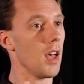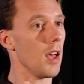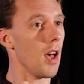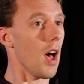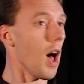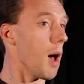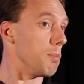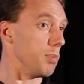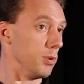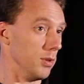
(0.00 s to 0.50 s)

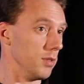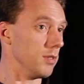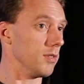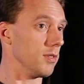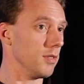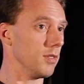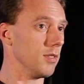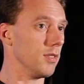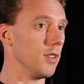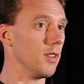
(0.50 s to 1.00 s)
happened
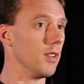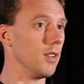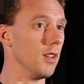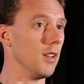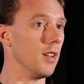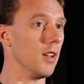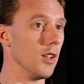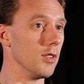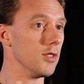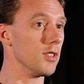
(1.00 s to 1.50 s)

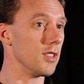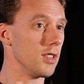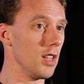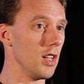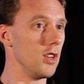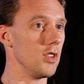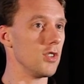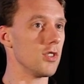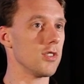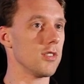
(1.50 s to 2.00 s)
uh, on
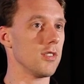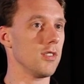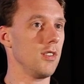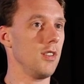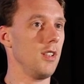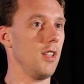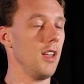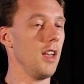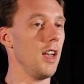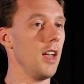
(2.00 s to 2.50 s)
stage.
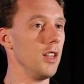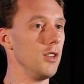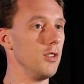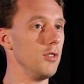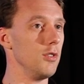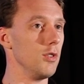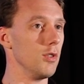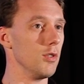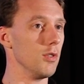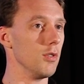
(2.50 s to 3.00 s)
And
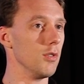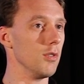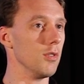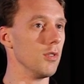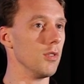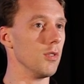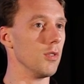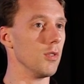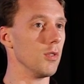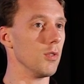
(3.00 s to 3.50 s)

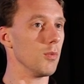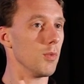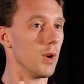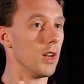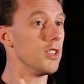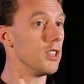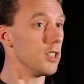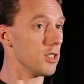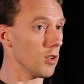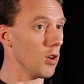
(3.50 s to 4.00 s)
you will
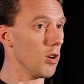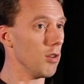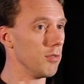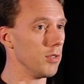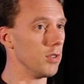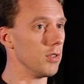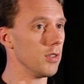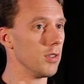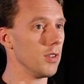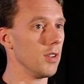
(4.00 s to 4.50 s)

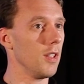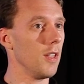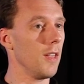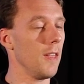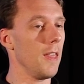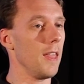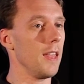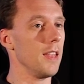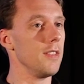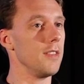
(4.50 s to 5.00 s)
discover
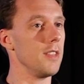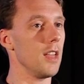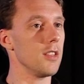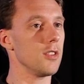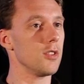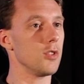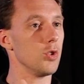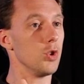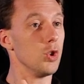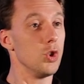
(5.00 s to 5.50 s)

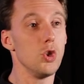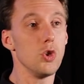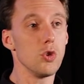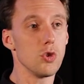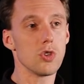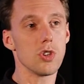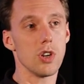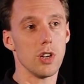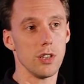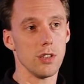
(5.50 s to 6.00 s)
that
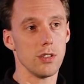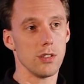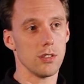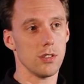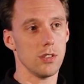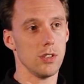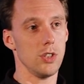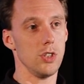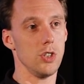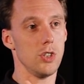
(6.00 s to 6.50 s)
usually
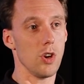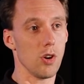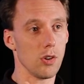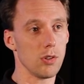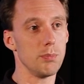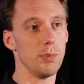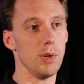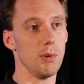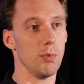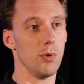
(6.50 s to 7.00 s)

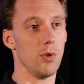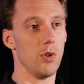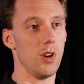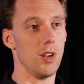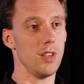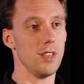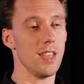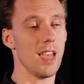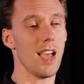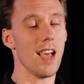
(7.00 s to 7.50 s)
young
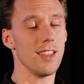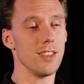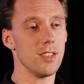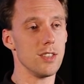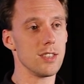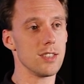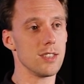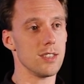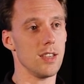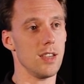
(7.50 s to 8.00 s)
people, they
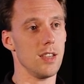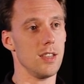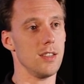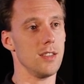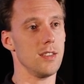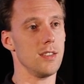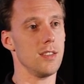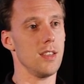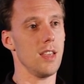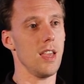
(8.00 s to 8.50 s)

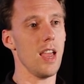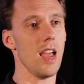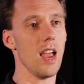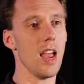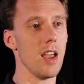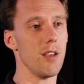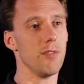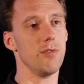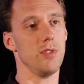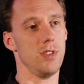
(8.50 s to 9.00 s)
understand
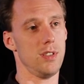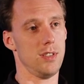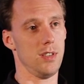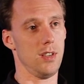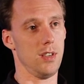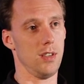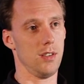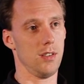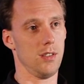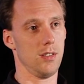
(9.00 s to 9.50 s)

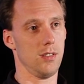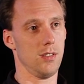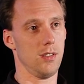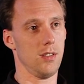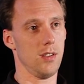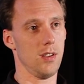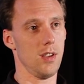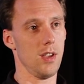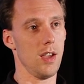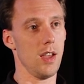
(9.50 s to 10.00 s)
everything.
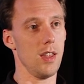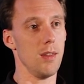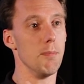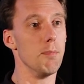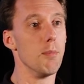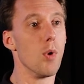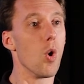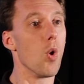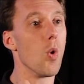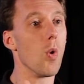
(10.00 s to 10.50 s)
And
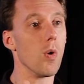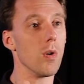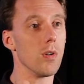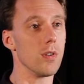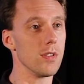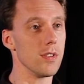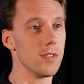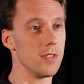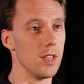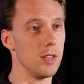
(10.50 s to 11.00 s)
more
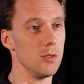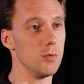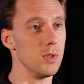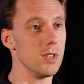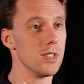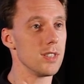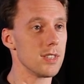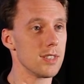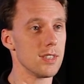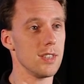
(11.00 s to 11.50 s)
than we
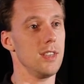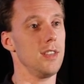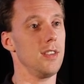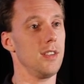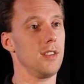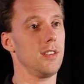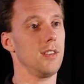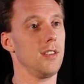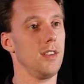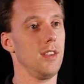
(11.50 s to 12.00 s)

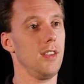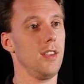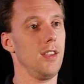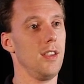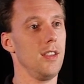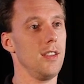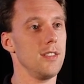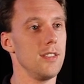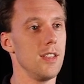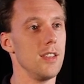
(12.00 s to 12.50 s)
think
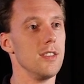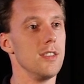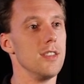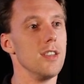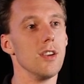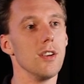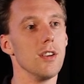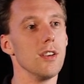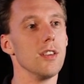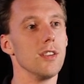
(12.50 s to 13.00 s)
that
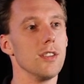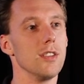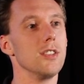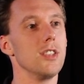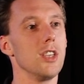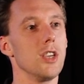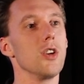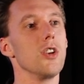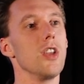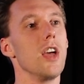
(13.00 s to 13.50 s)
they can